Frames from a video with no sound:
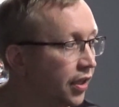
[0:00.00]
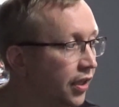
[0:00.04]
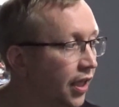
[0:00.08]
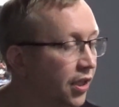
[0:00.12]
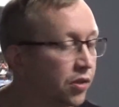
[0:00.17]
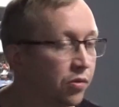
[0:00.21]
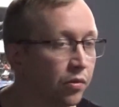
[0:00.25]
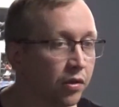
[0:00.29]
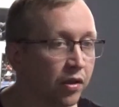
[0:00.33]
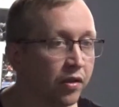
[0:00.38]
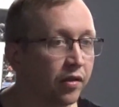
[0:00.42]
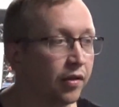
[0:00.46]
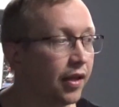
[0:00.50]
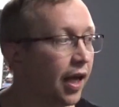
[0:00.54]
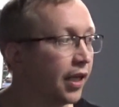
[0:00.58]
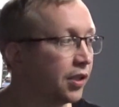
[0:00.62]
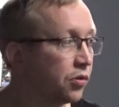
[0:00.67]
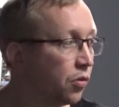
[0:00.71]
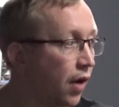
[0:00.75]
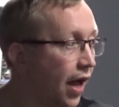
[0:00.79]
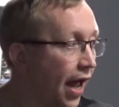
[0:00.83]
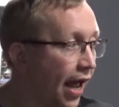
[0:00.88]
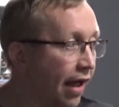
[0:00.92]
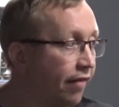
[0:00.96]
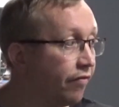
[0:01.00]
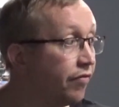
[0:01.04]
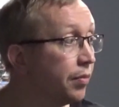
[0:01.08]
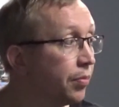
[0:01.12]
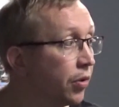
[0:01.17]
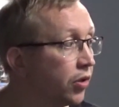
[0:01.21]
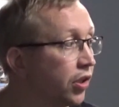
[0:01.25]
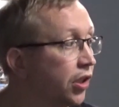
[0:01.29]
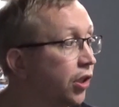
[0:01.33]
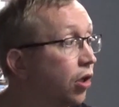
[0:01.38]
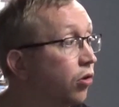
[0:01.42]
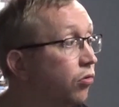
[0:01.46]
That's what
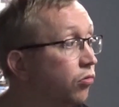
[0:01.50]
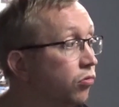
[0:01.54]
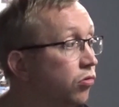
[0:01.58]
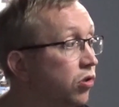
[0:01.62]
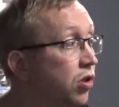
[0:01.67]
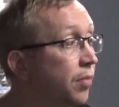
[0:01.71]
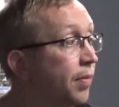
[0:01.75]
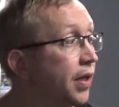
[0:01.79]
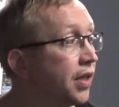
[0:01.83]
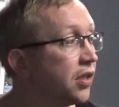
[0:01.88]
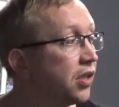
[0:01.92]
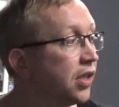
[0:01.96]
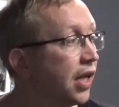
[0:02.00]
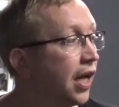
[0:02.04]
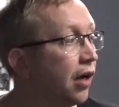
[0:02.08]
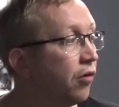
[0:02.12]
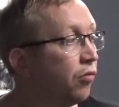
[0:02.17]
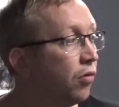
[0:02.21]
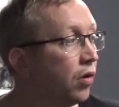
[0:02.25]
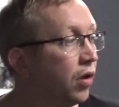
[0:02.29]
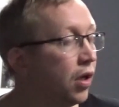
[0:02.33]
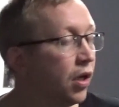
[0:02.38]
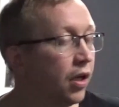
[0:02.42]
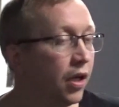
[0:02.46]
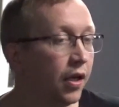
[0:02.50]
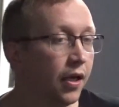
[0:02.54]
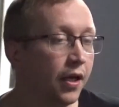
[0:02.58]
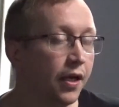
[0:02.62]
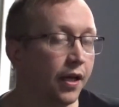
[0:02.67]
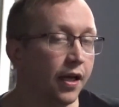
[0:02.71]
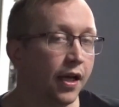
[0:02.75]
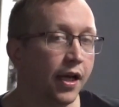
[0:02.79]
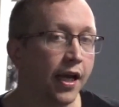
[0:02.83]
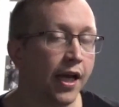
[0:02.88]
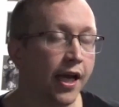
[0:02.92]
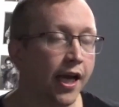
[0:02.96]
everybody knows them as now.
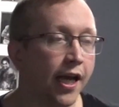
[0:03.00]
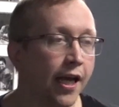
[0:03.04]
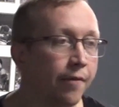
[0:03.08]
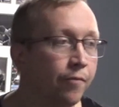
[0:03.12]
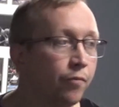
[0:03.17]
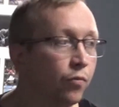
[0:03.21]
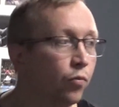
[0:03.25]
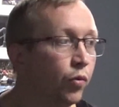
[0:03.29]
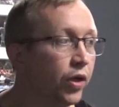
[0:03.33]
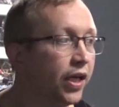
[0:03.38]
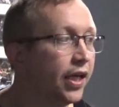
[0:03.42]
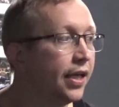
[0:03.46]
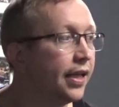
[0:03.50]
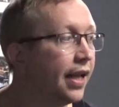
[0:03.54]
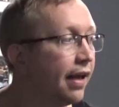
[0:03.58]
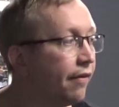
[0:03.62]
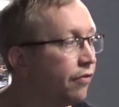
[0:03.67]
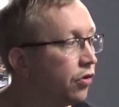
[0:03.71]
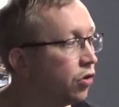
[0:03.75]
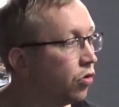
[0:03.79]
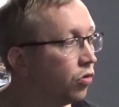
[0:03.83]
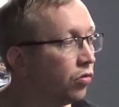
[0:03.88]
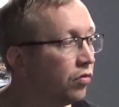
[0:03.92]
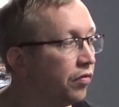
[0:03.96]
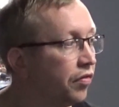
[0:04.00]
We'd never done